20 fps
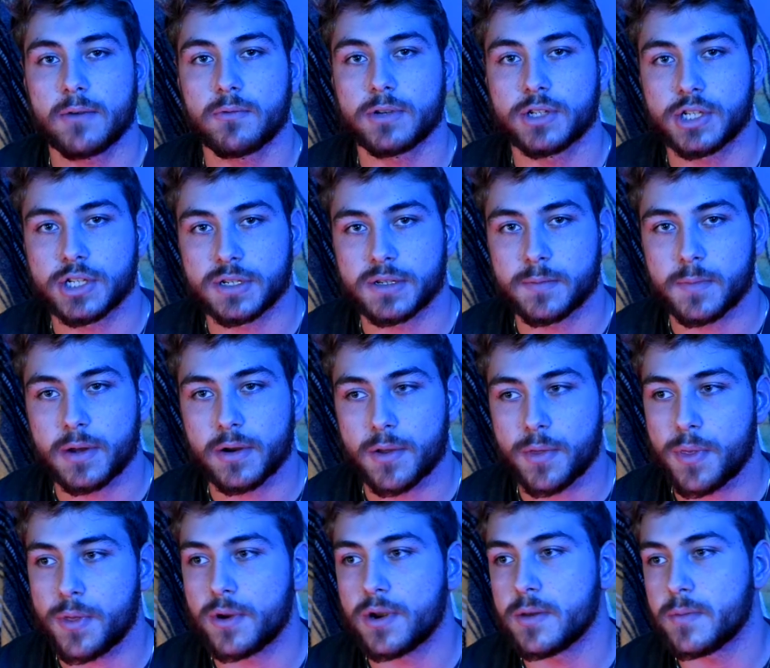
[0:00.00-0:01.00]
which is about a
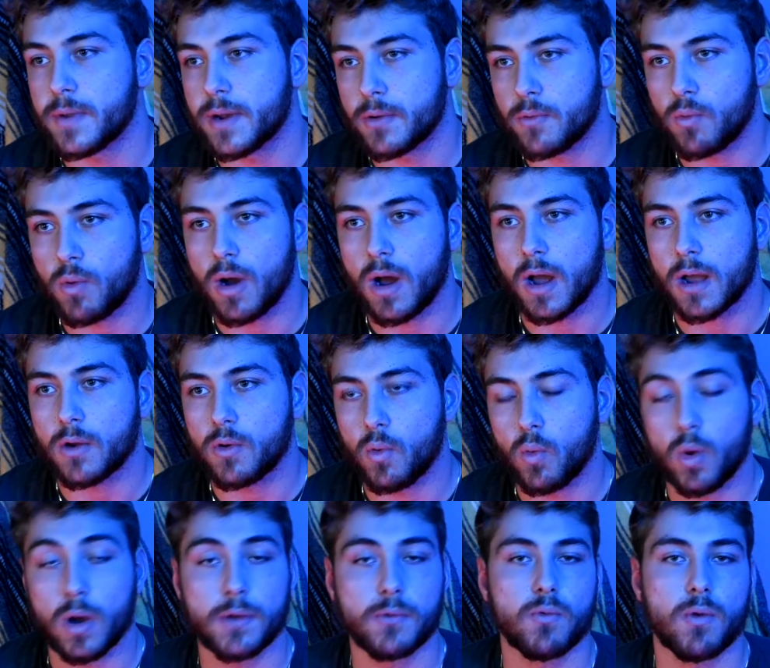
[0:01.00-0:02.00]
30-minute walk
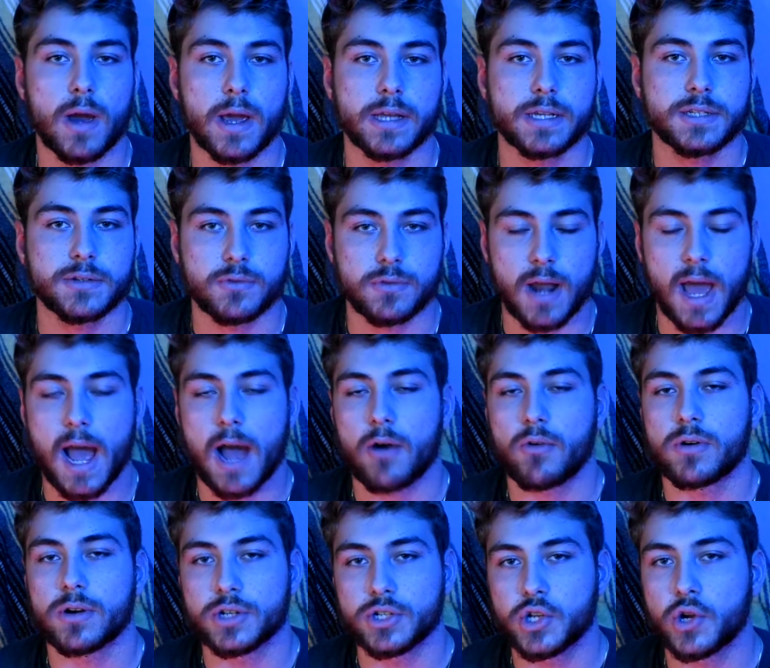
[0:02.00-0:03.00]
one way, so an
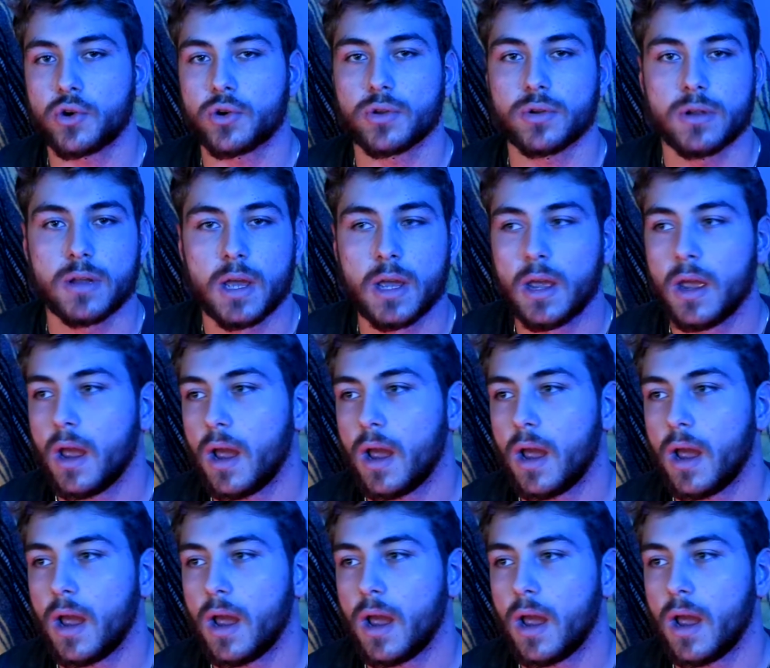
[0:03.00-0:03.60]
hour in total.